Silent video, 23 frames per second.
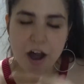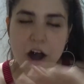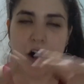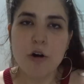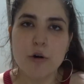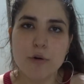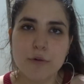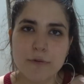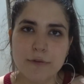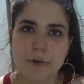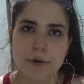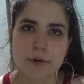
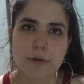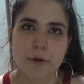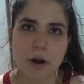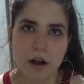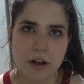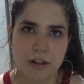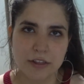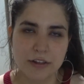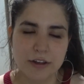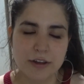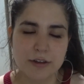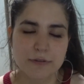
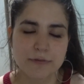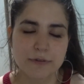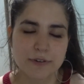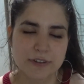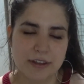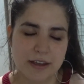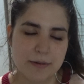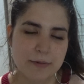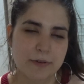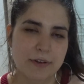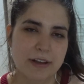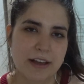overall, the
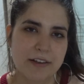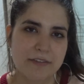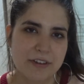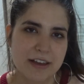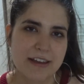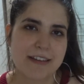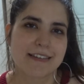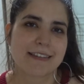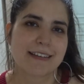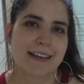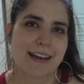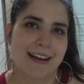ufotable
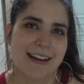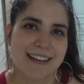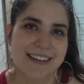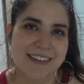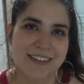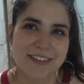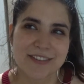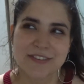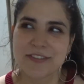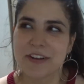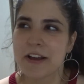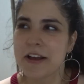cafe is kind
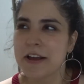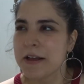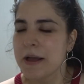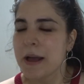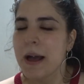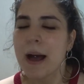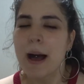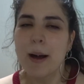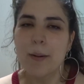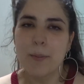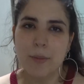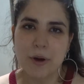of
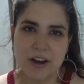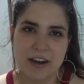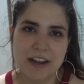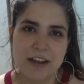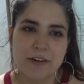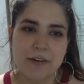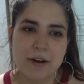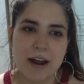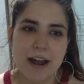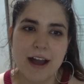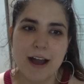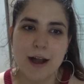a money
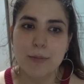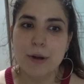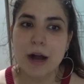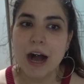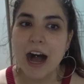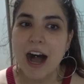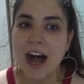grab.